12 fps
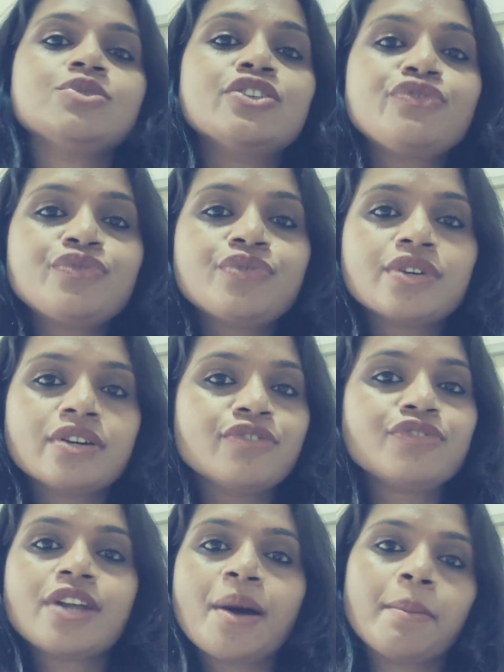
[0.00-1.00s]

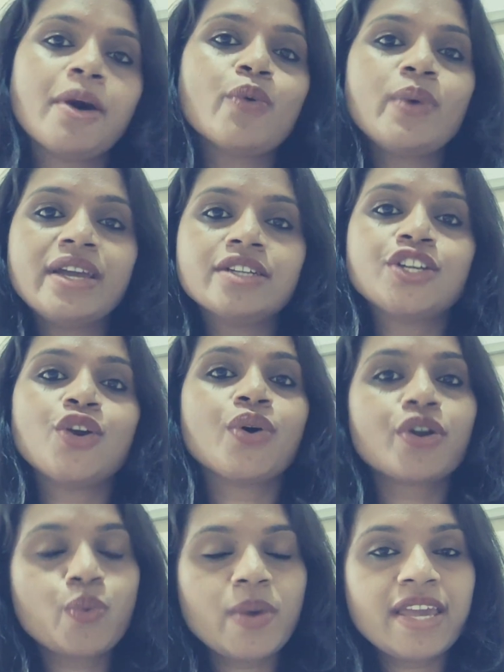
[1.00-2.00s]
differ from a weekday
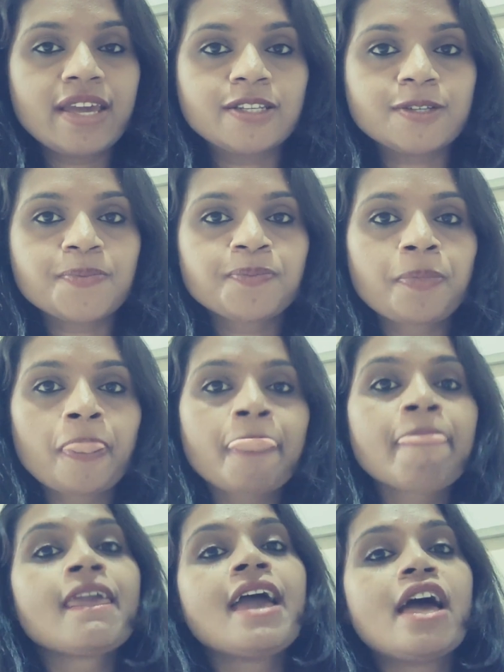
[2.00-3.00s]
or a weekend.
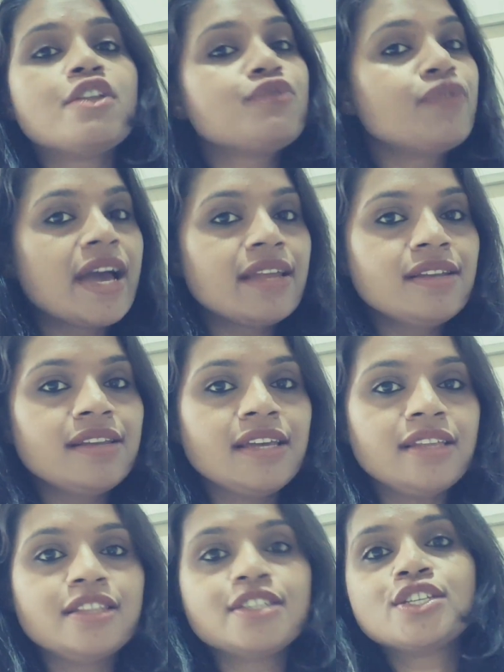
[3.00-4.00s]
And
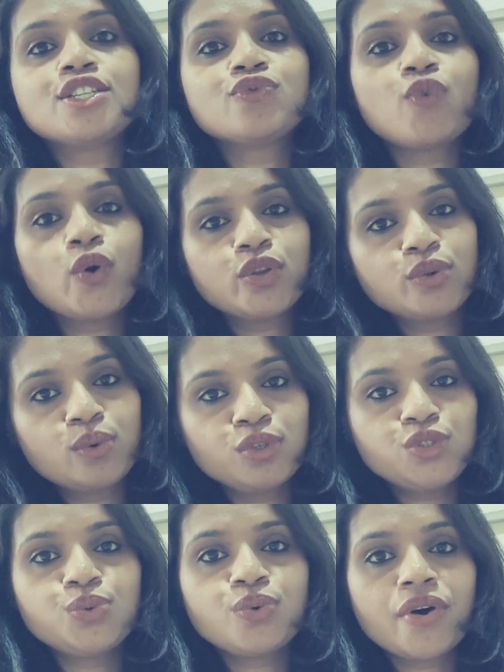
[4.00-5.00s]
finally, this is for
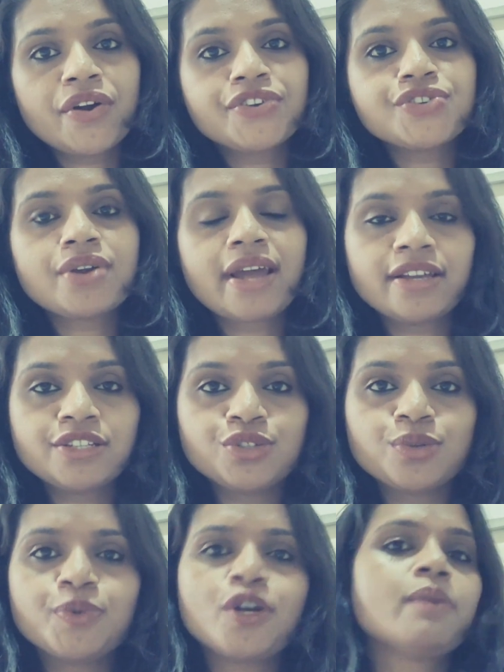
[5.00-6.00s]
those who are trying
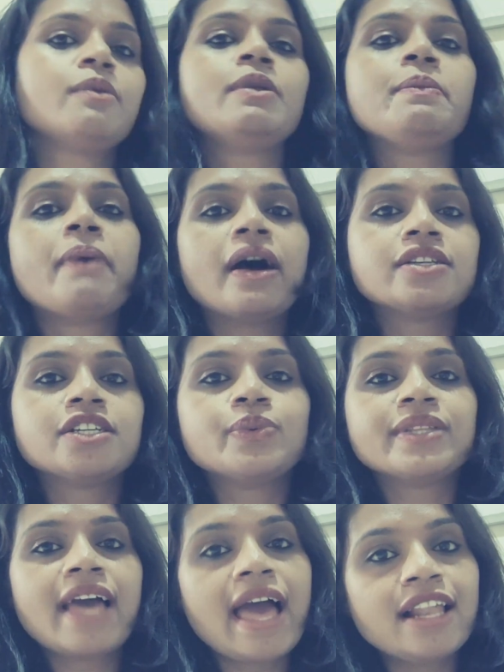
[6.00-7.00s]
to probably party
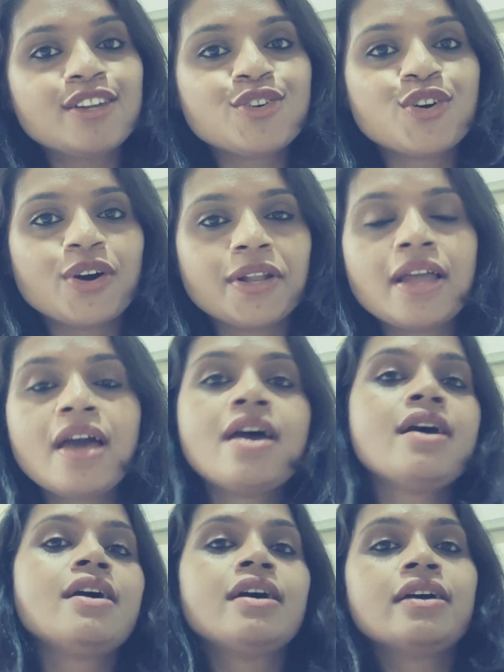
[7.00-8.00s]
with alcohol.
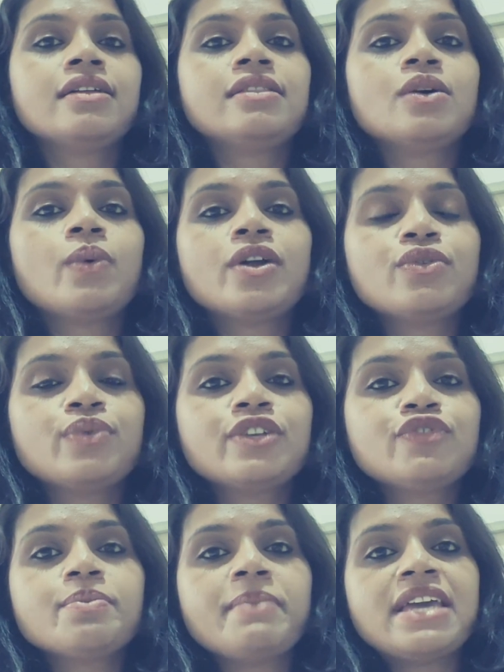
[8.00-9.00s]
One
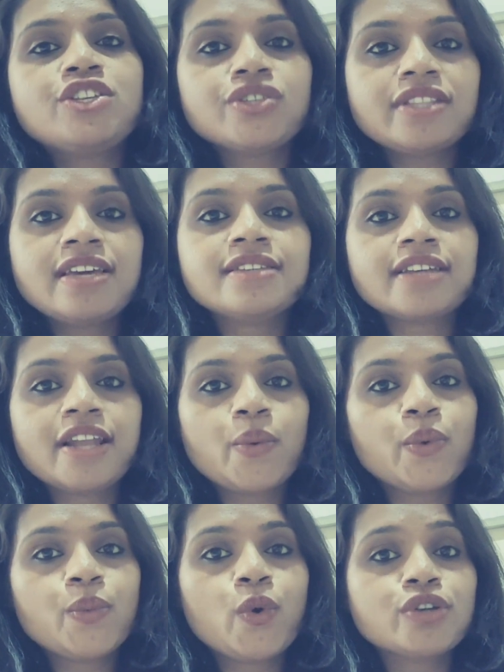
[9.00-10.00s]
of the major things that I
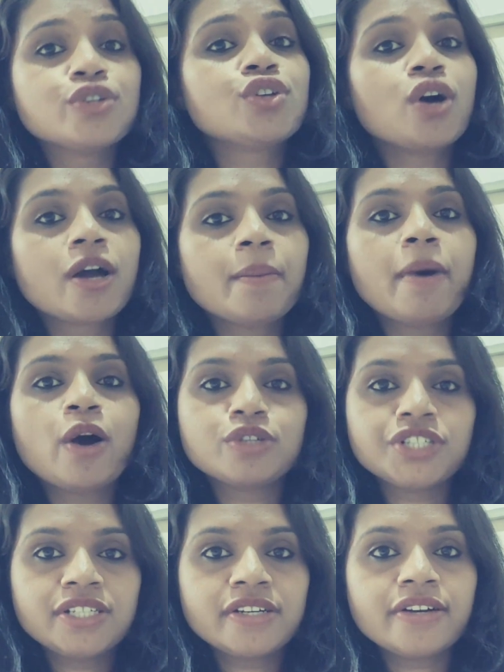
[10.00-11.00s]
would want to talk
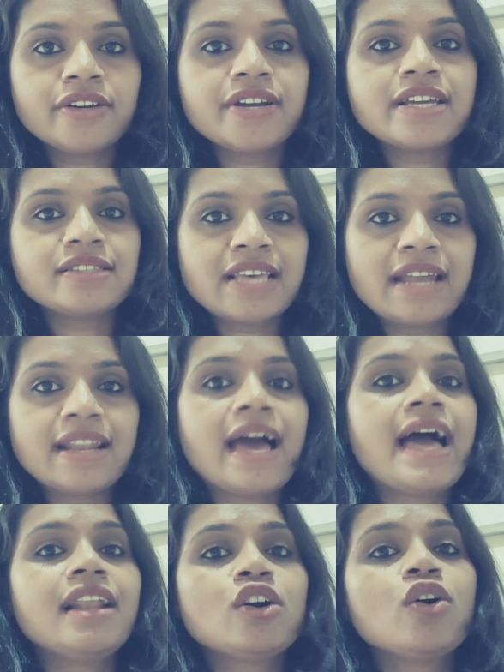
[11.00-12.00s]
about here is that
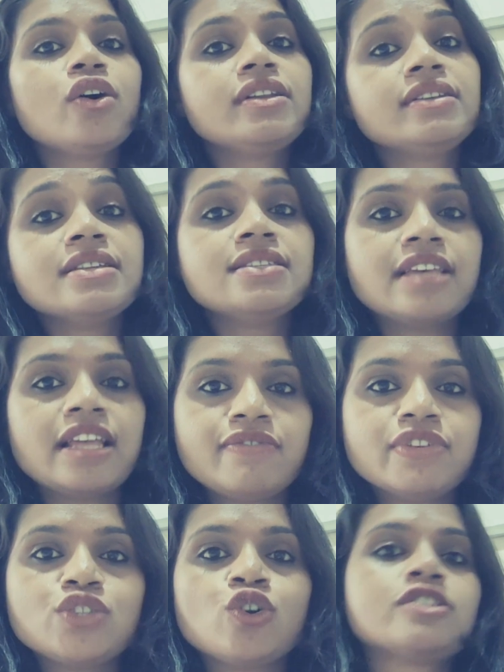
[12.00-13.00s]
alcohol in
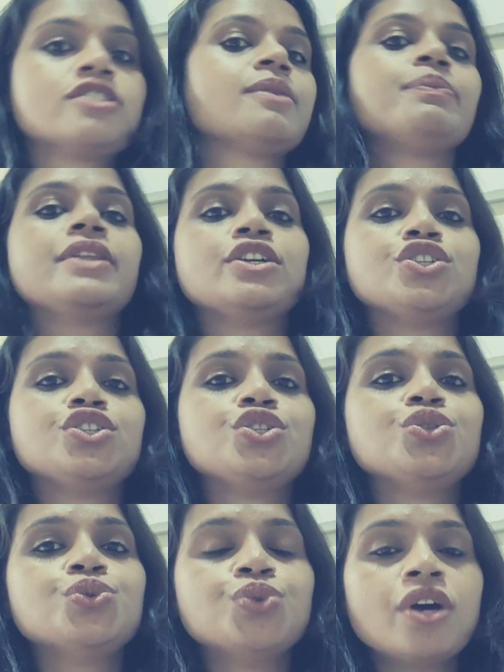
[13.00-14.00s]
itself is not something
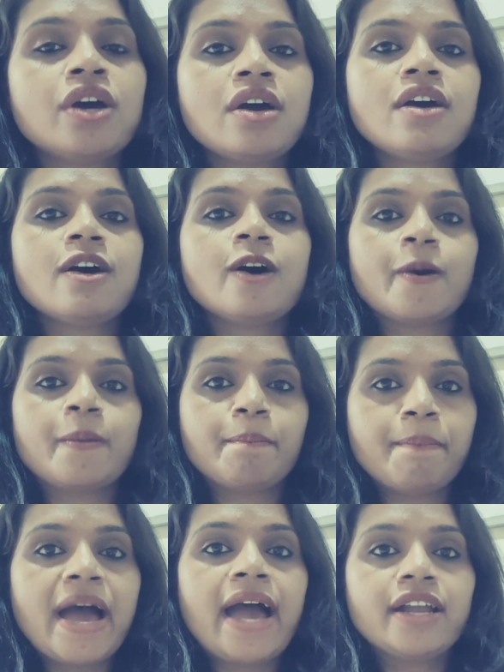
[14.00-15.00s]
too
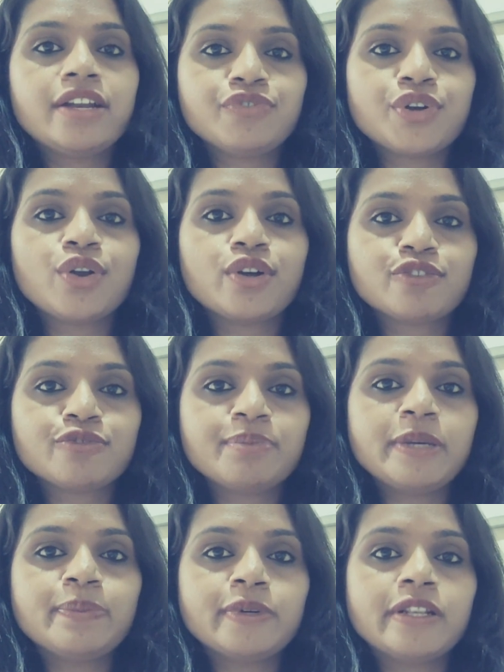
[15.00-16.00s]
bad for a lot
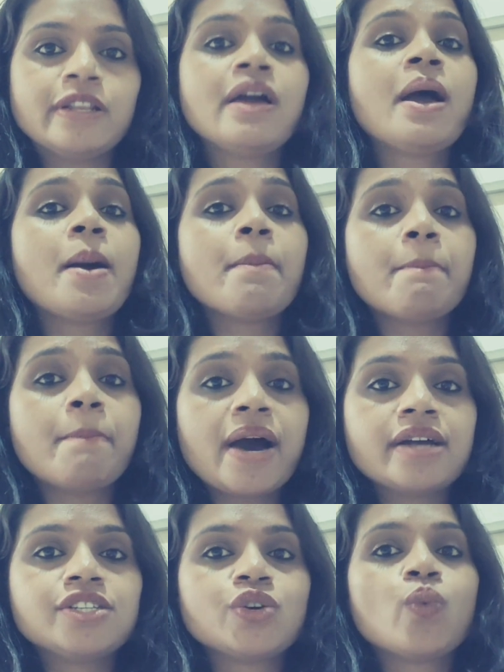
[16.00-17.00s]
of people,
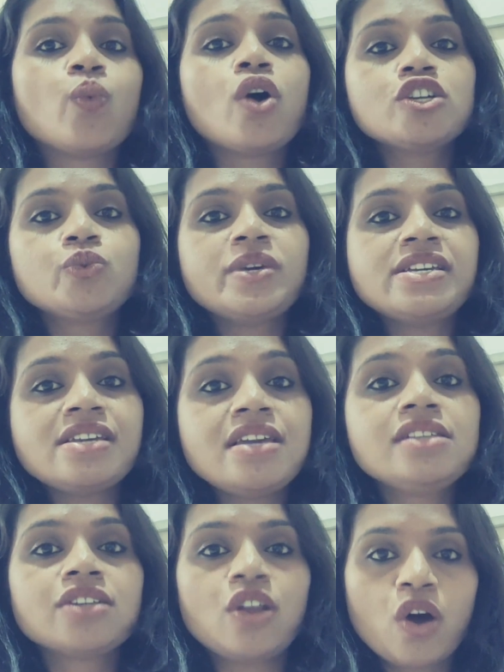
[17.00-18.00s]
but what we
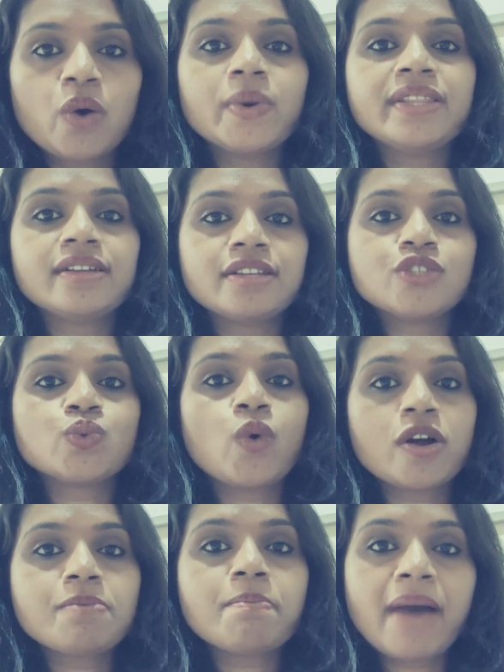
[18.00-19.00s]
eat along with it is
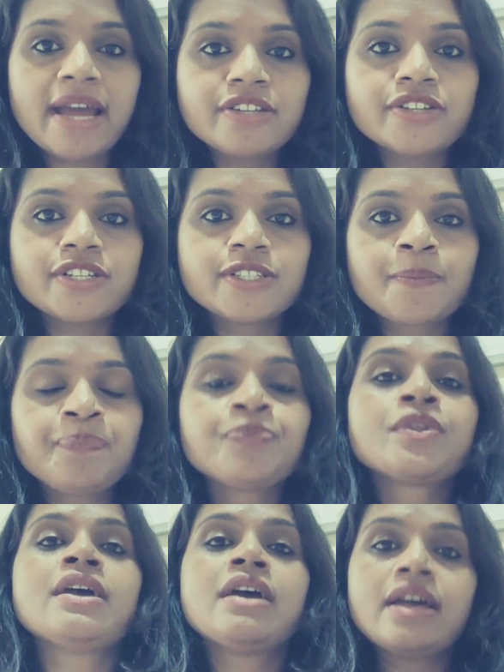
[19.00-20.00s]
what matters.
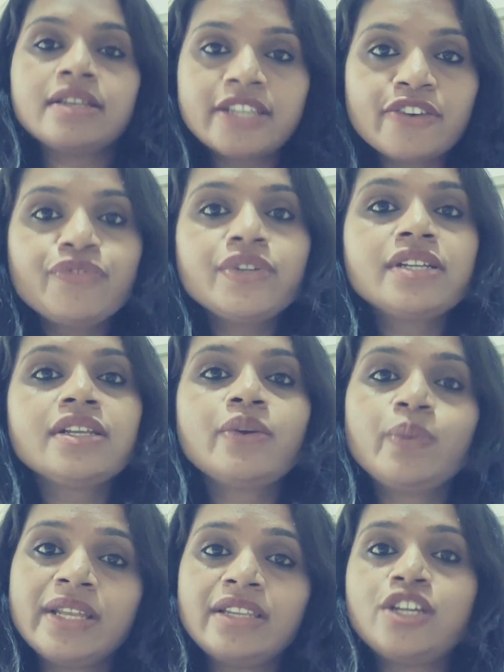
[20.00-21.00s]

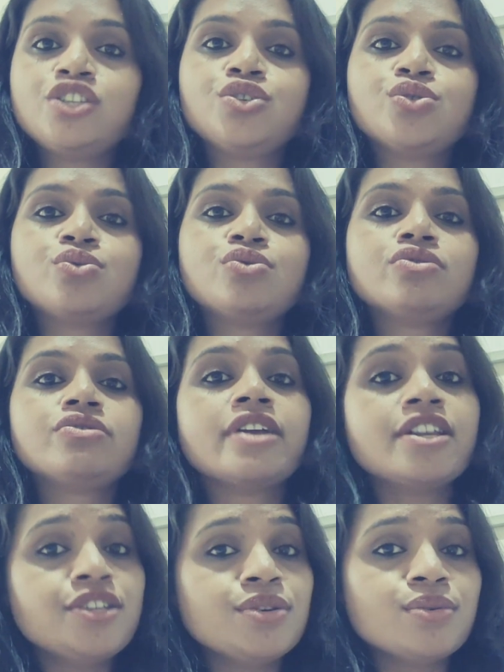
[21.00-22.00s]
Definitely, we need to
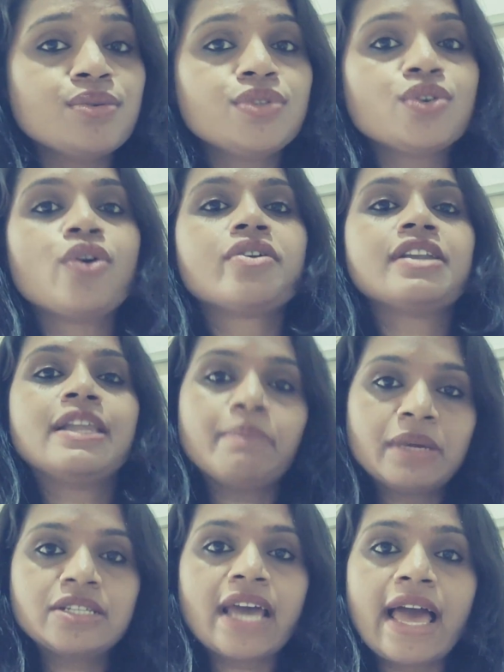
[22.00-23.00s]
reduce or
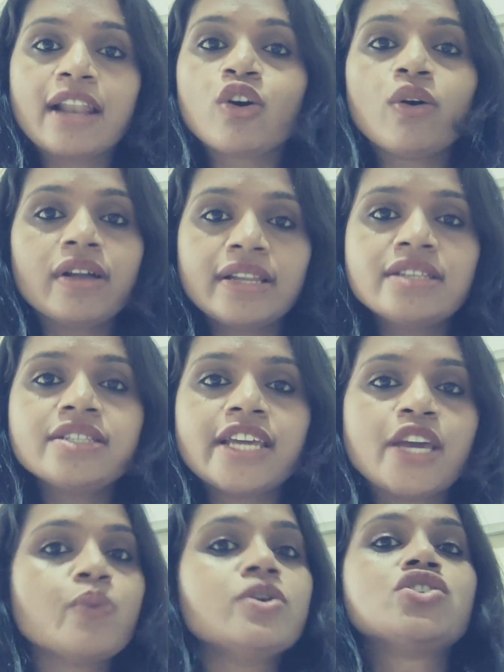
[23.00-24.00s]
limit alcohol
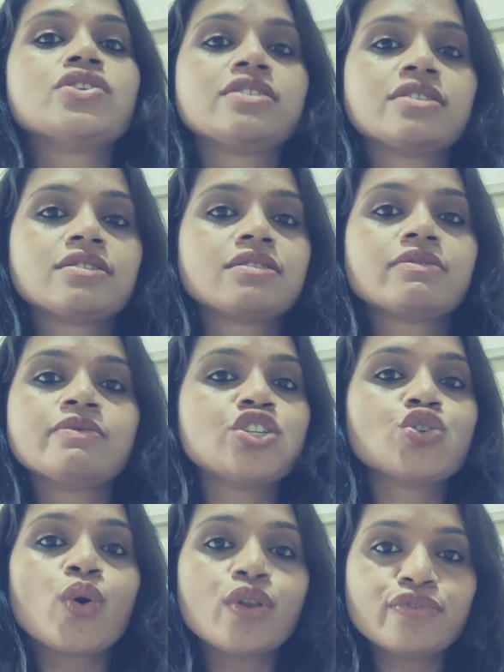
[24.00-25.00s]
intake, which
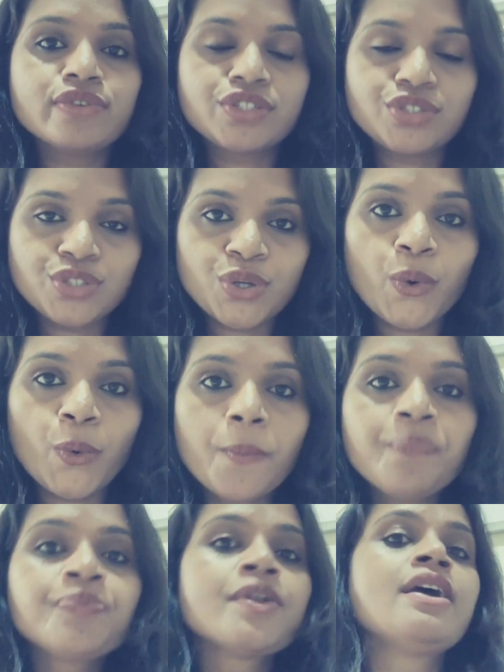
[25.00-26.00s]
all of us
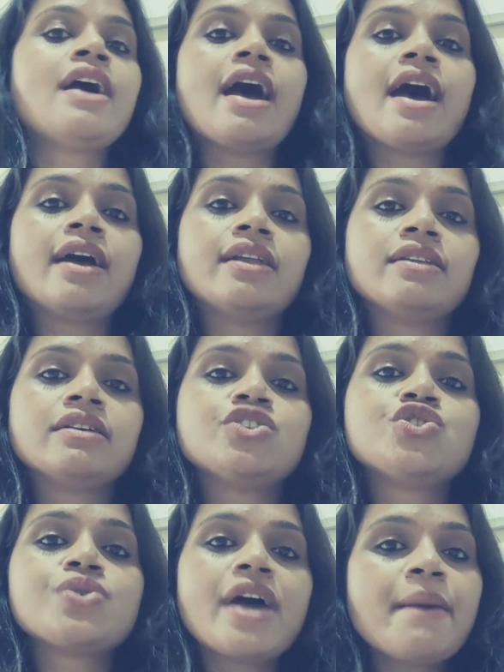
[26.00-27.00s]
know,
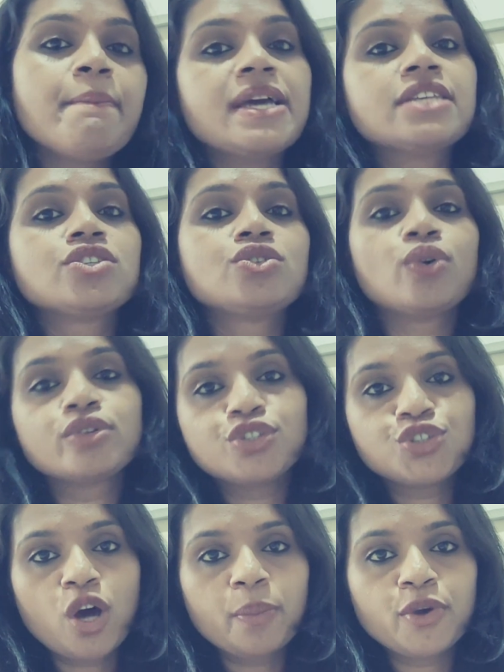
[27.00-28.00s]
and try best not
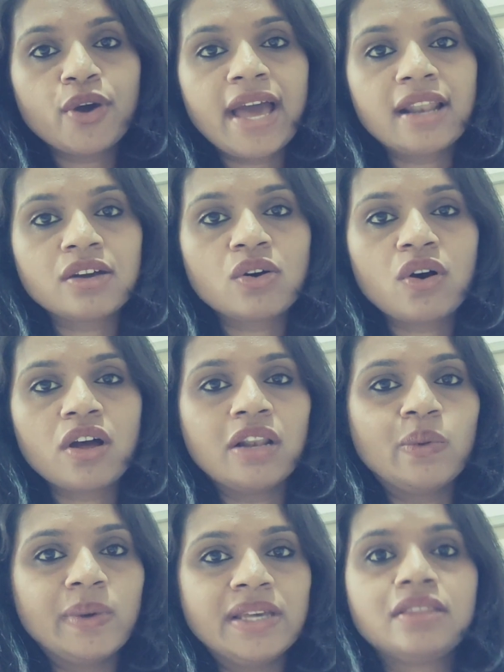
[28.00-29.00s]
to top your
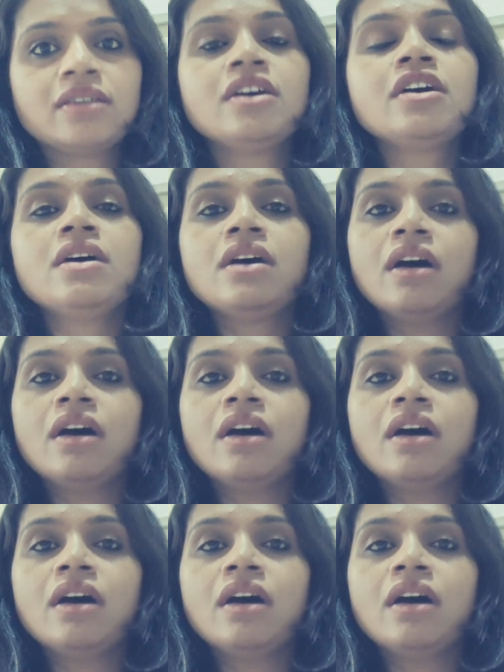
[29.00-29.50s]
alcohol with